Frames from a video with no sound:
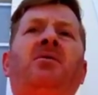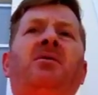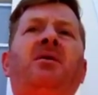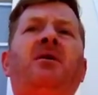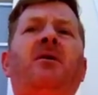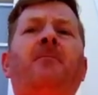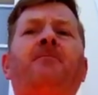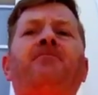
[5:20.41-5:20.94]

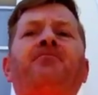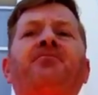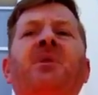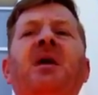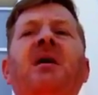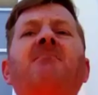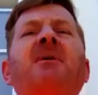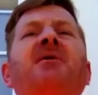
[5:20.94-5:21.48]
you know,
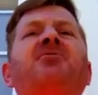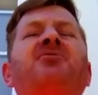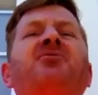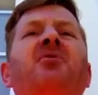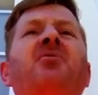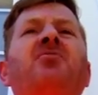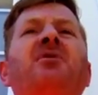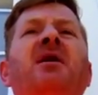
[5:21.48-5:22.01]
and make
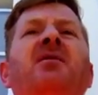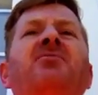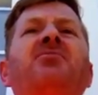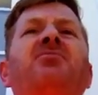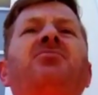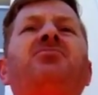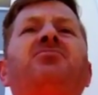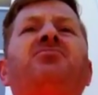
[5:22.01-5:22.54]
sure
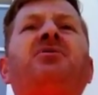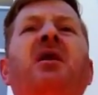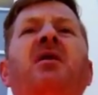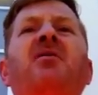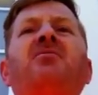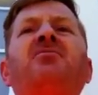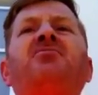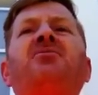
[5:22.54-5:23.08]
that
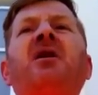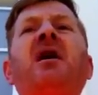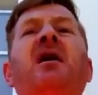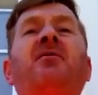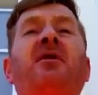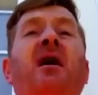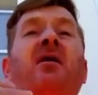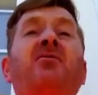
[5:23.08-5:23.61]
they
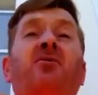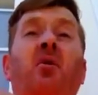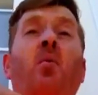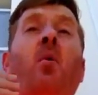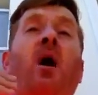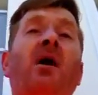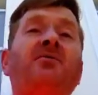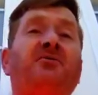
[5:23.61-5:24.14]
understand that you
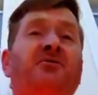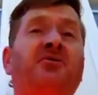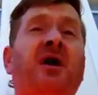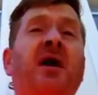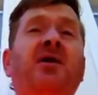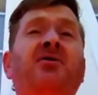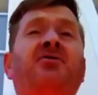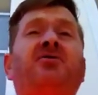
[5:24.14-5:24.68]
want
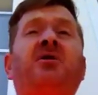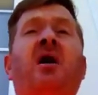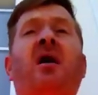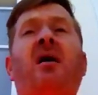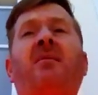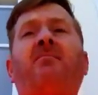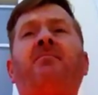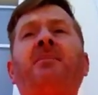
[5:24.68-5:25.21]
stage
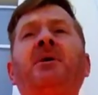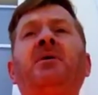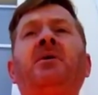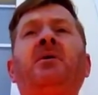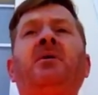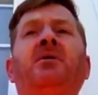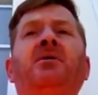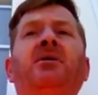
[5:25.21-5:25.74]
time,
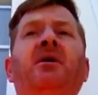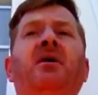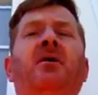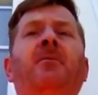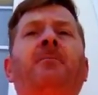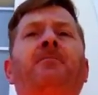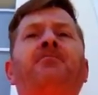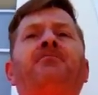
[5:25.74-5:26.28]
you
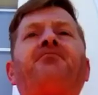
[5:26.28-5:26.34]
know.